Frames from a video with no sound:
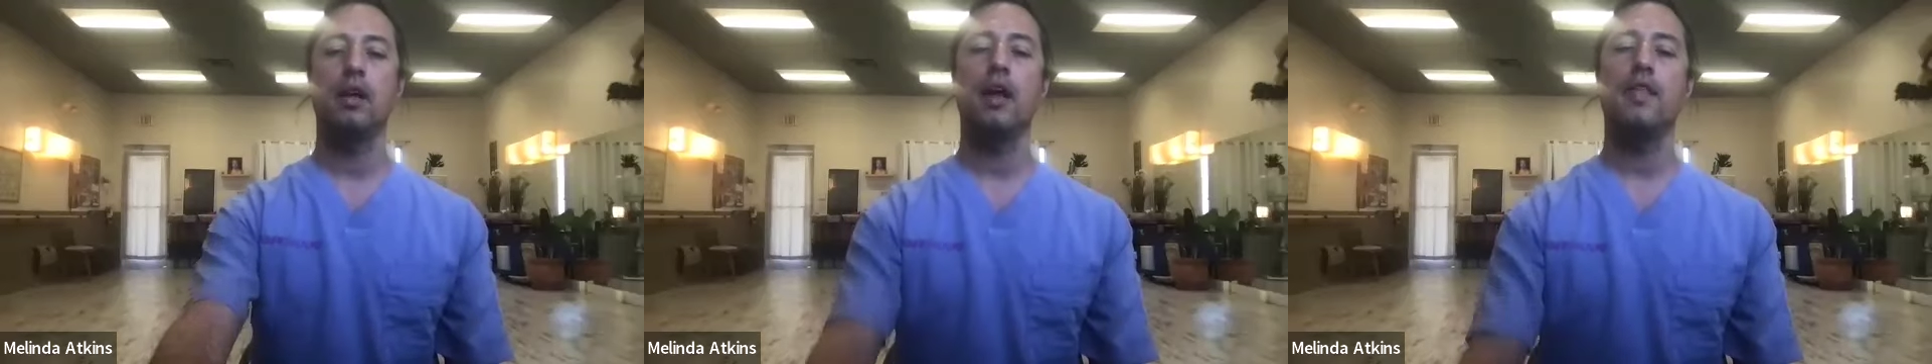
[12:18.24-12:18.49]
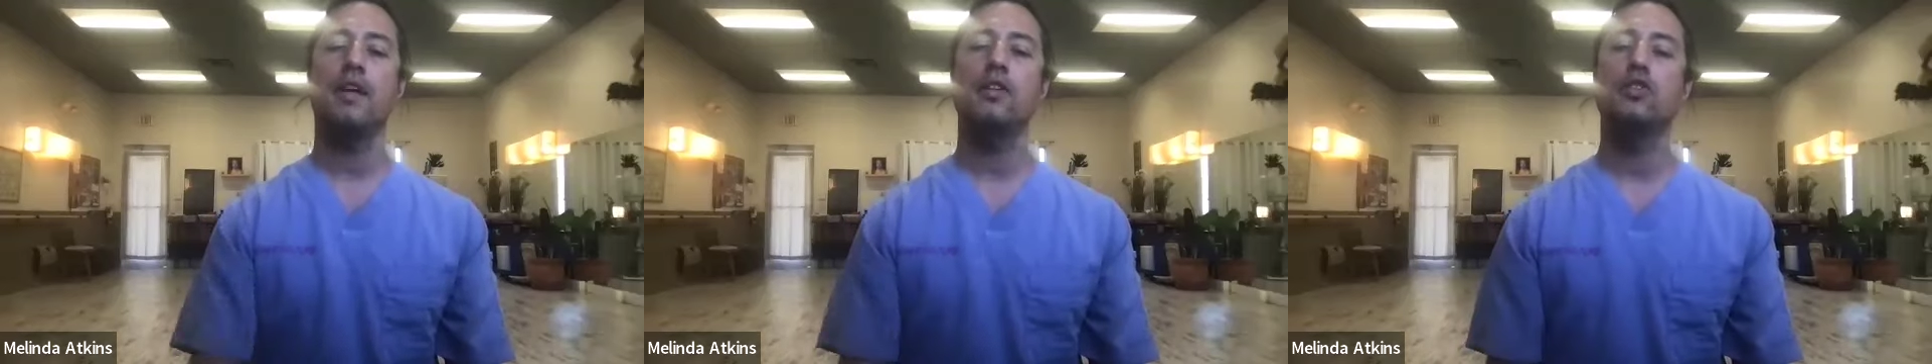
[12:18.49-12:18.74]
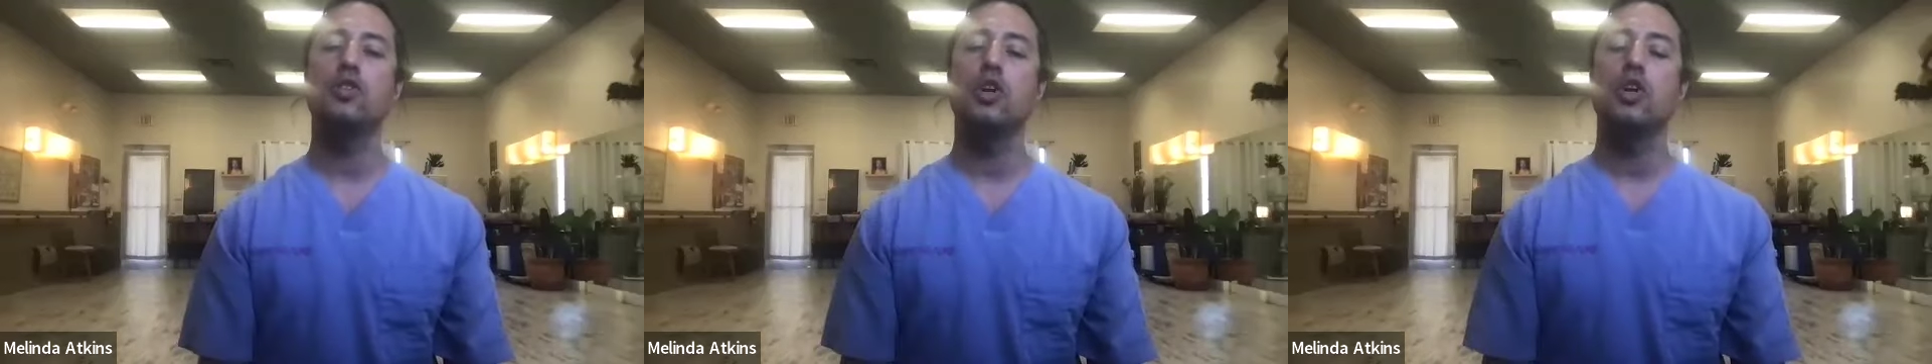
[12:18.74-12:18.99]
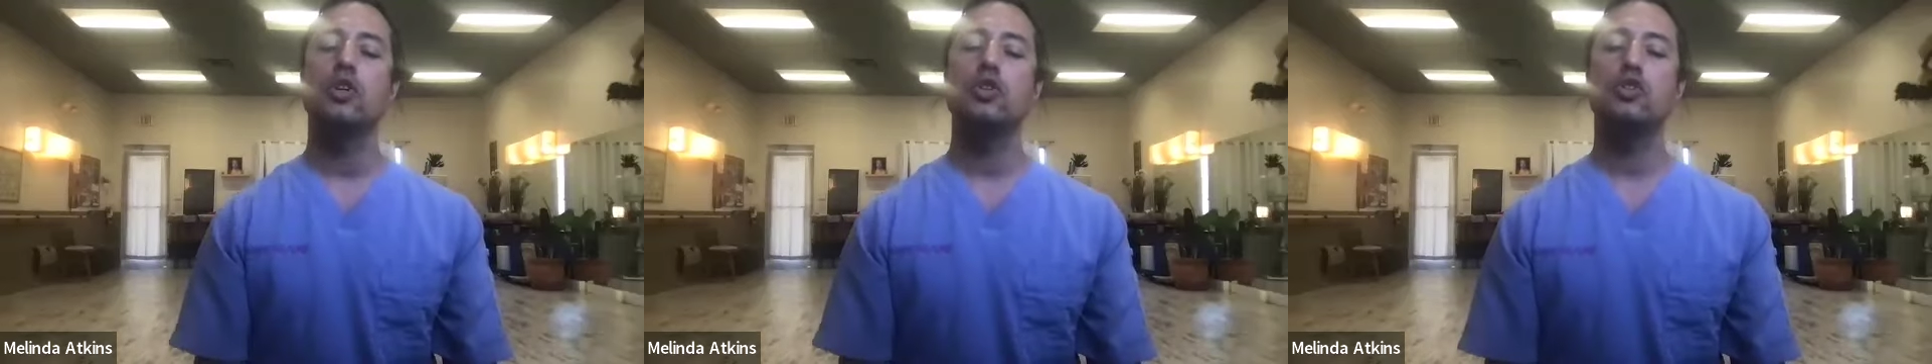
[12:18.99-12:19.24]
And then
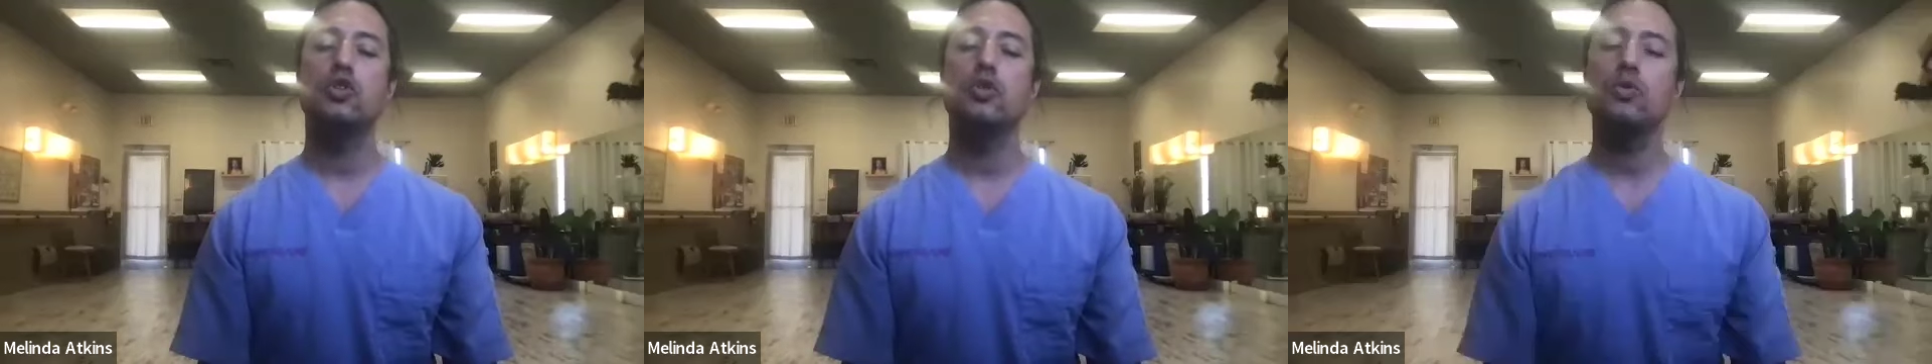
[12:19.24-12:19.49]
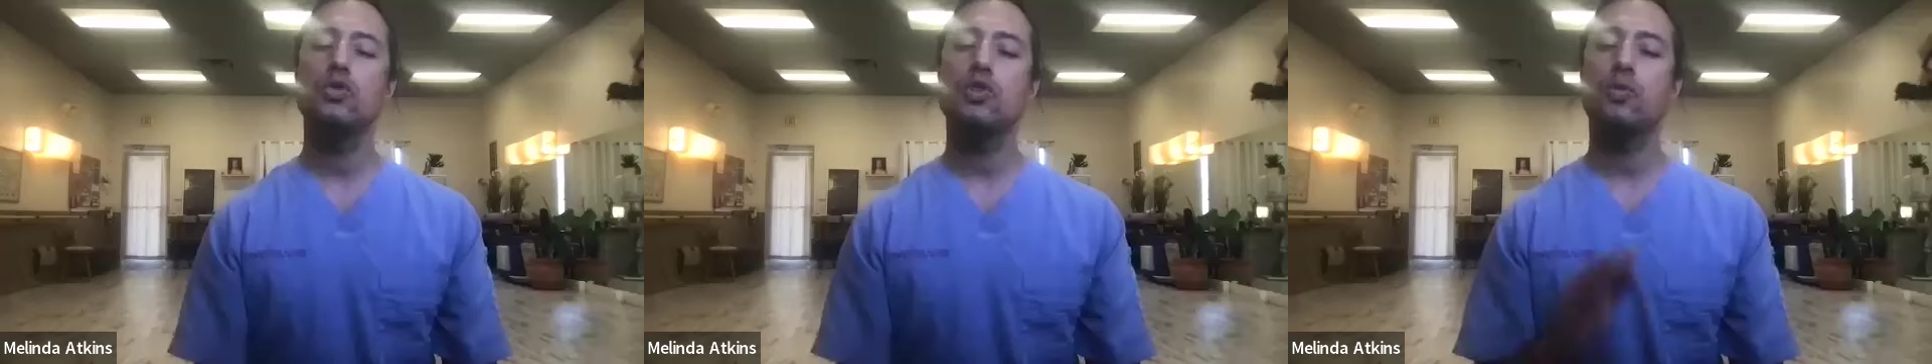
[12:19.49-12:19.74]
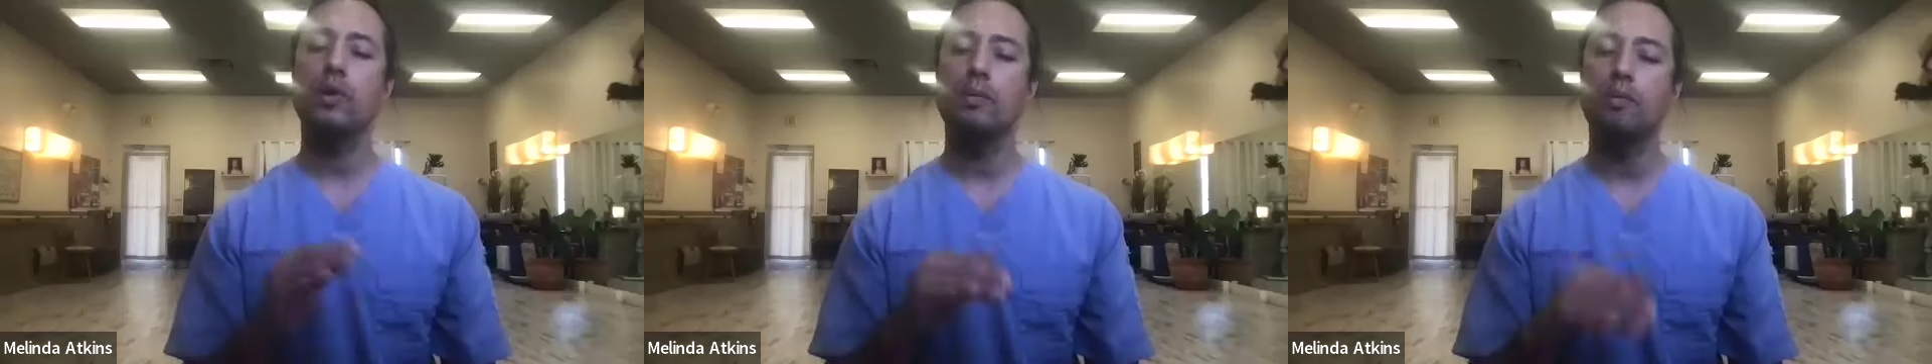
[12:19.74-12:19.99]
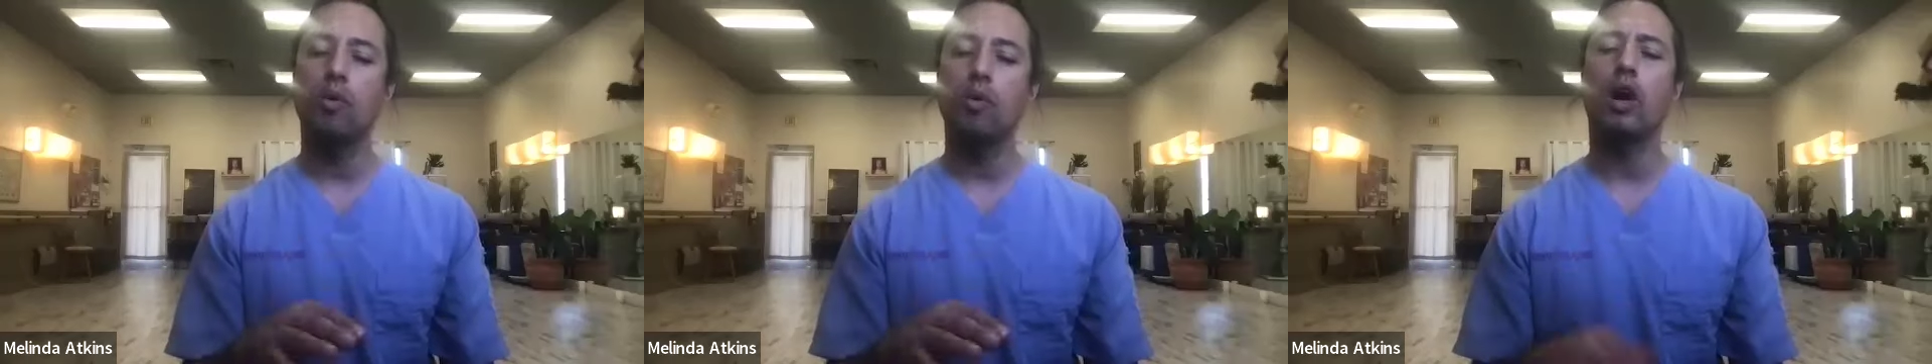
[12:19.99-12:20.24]
2 to 3
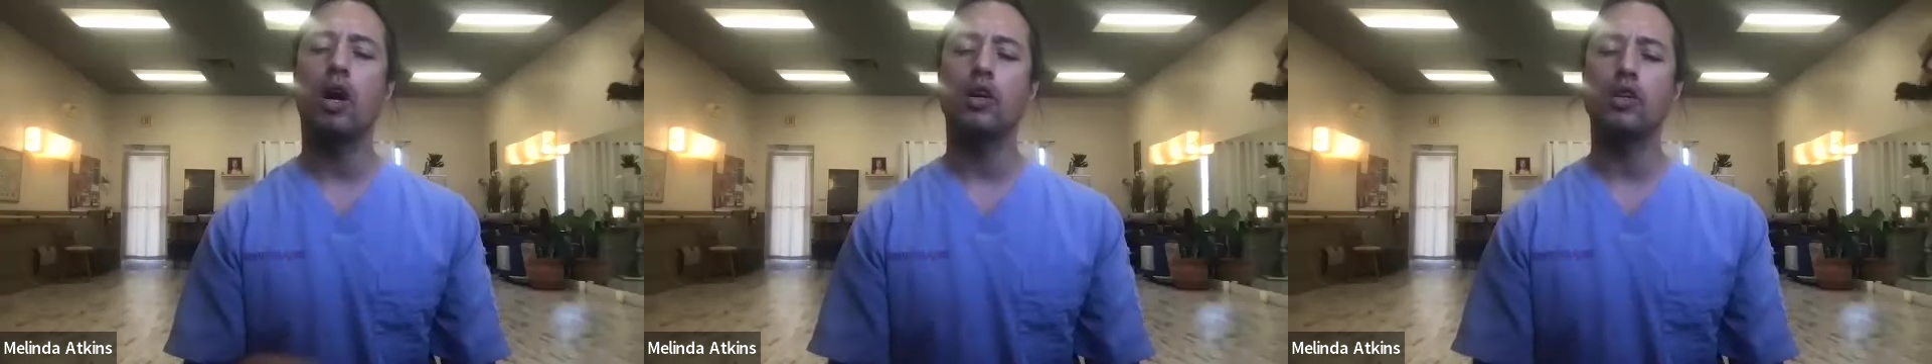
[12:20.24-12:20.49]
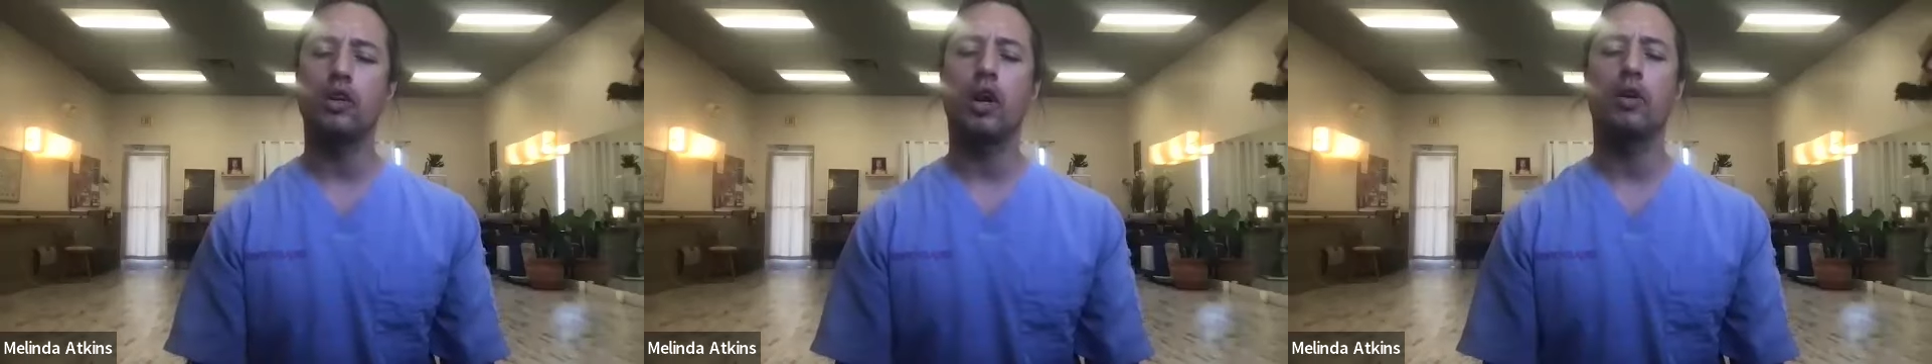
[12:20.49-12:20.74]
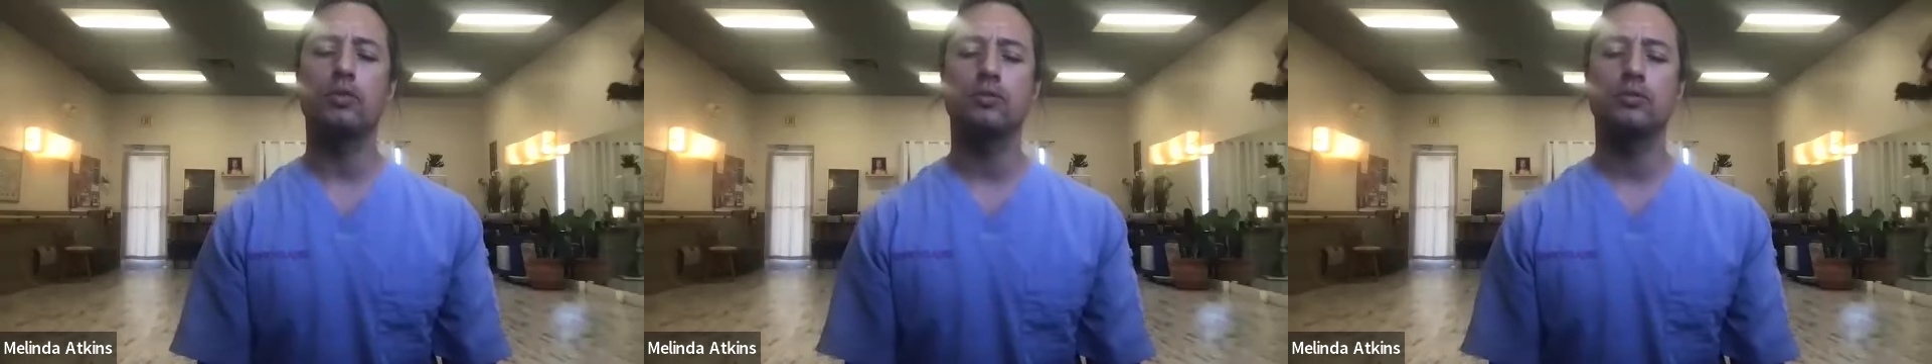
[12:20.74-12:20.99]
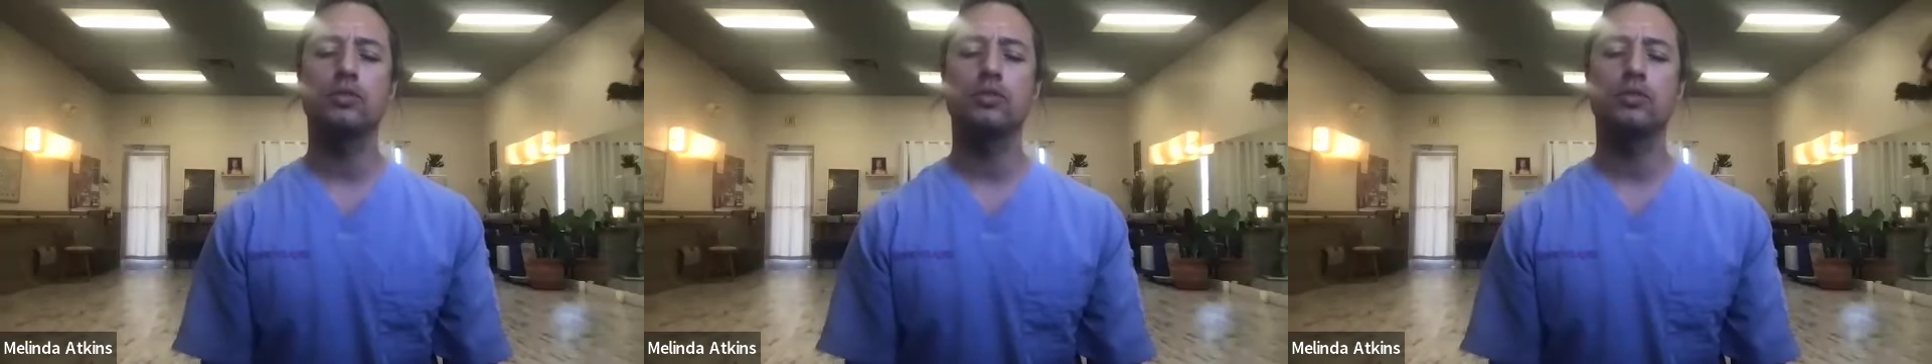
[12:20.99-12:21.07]
more on your own.